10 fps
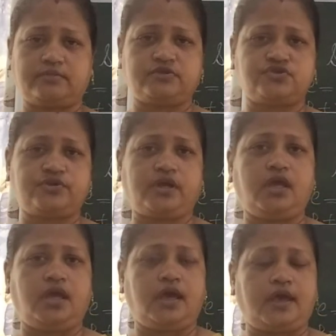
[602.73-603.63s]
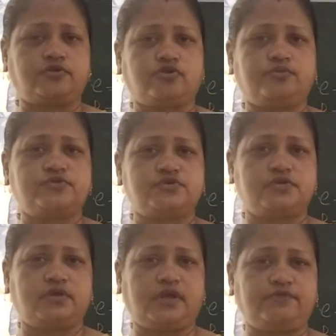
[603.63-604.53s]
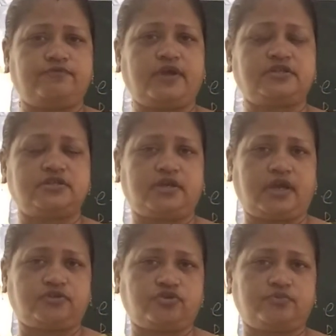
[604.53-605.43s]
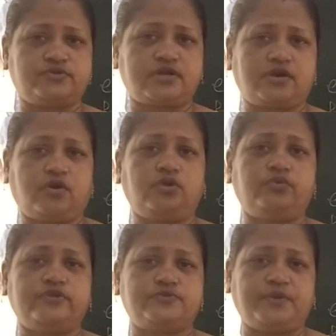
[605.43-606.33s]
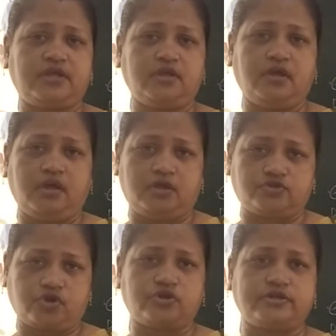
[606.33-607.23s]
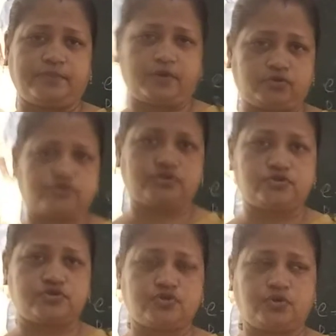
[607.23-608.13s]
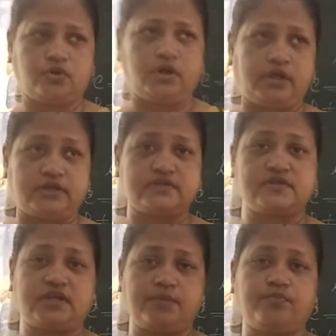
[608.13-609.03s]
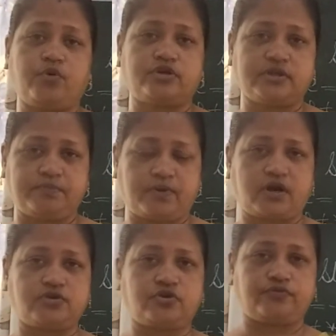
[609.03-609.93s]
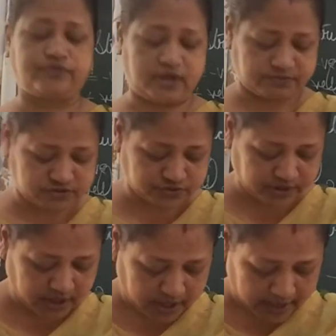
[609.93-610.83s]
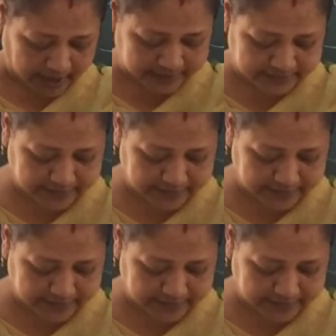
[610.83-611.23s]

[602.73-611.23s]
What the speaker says: chemistry, atoms, in fact, atoms are always being talked about. So it is an important part of chemistry. And